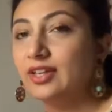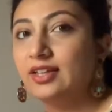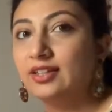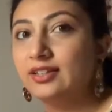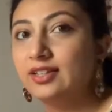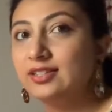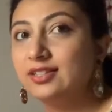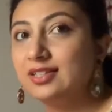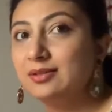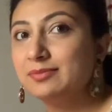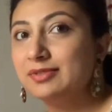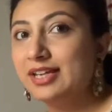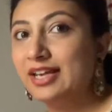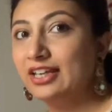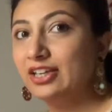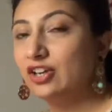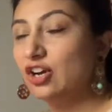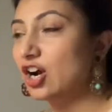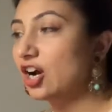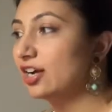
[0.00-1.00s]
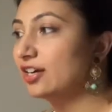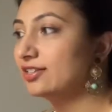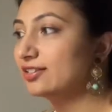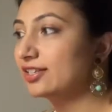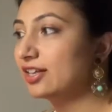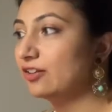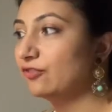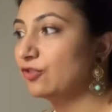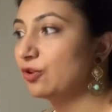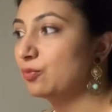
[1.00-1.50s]
This seems like your higher
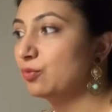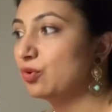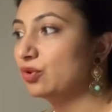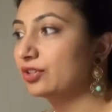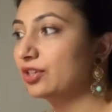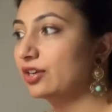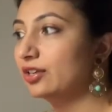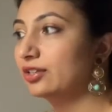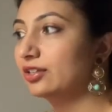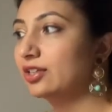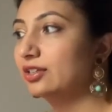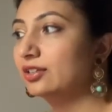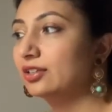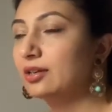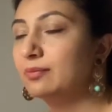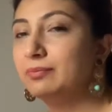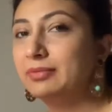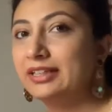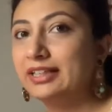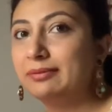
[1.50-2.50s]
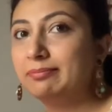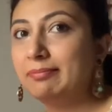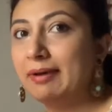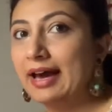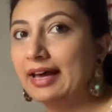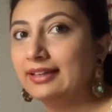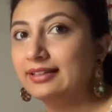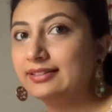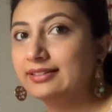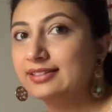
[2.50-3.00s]
self. You both are in complete
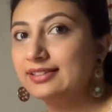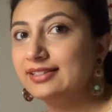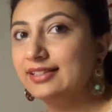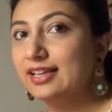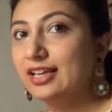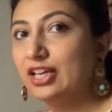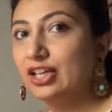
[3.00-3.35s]
balance.